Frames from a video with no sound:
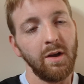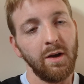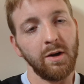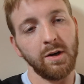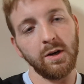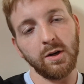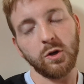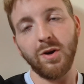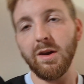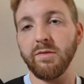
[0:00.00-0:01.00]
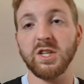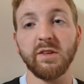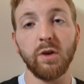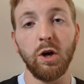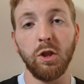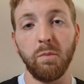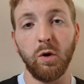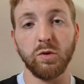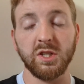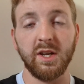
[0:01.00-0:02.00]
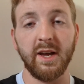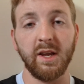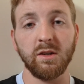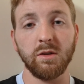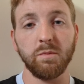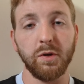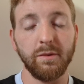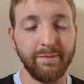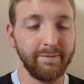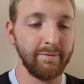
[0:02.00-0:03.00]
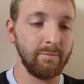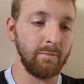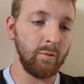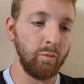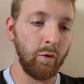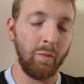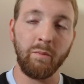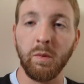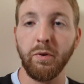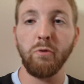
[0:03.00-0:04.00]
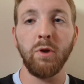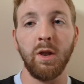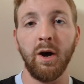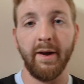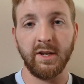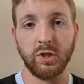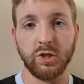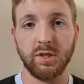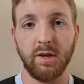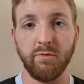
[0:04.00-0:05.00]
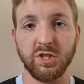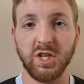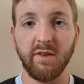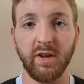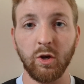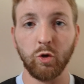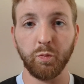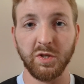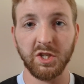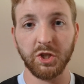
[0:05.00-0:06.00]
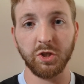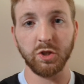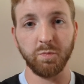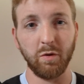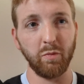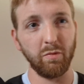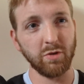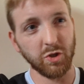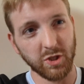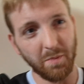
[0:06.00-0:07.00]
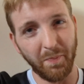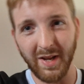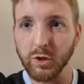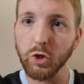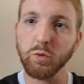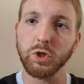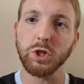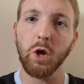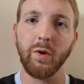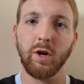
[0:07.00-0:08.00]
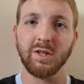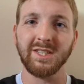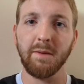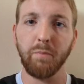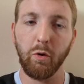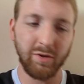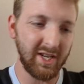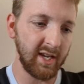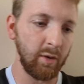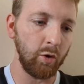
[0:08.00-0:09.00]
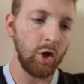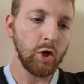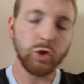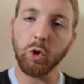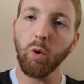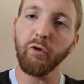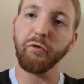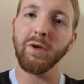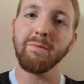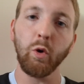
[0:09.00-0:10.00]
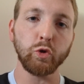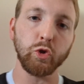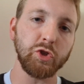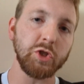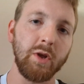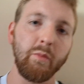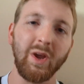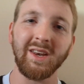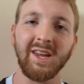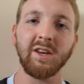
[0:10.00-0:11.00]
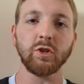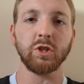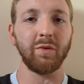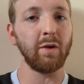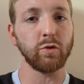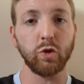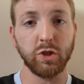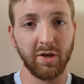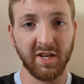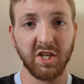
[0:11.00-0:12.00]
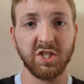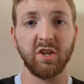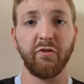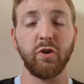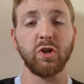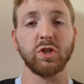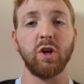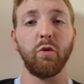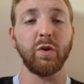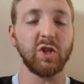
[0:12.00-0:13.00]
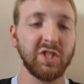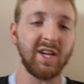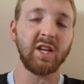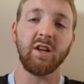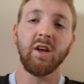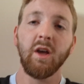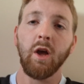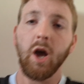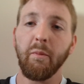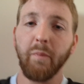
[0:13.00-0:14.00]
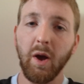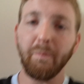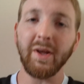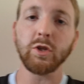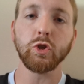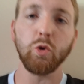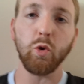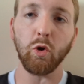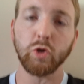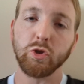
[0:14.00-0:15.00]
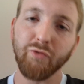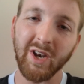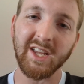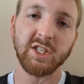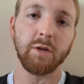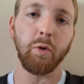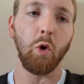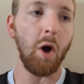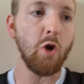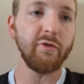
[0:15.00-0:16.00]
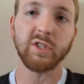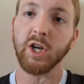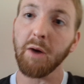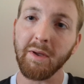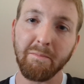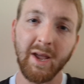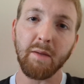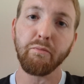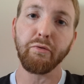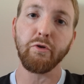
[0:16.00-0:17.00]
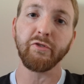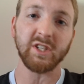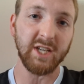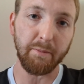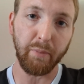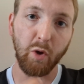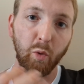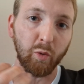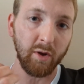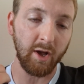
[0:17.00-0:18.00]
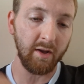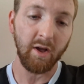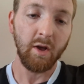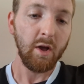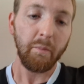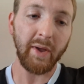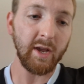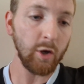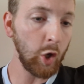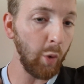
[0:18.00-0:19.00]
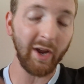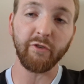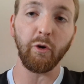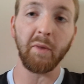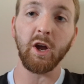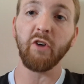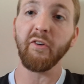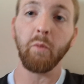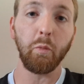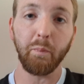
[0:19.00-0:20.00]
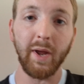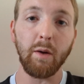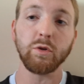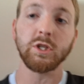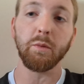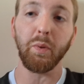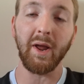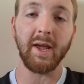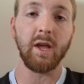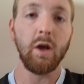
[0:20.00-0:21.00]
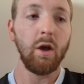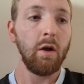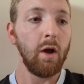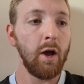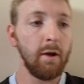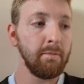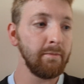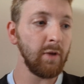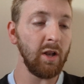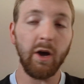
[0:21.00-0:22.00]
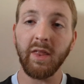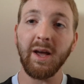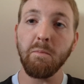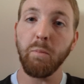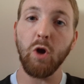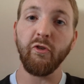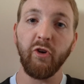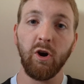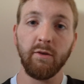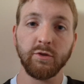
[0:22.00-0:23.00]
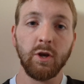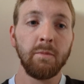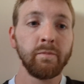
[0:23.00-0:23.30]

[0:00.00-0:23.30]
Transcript: Oh, Crowley received a lot of the ball today, but when we broke the lines, he received it in good positions, but we were just a bit too slow in our tempo. We were taking 2 or 3 more touches than we needed to, and that was also the case in the first half. We just taken a bit too long to release the ball. Over time, it may improve. The tempo will be quick from the off, and we'll be able to play like that in both halves.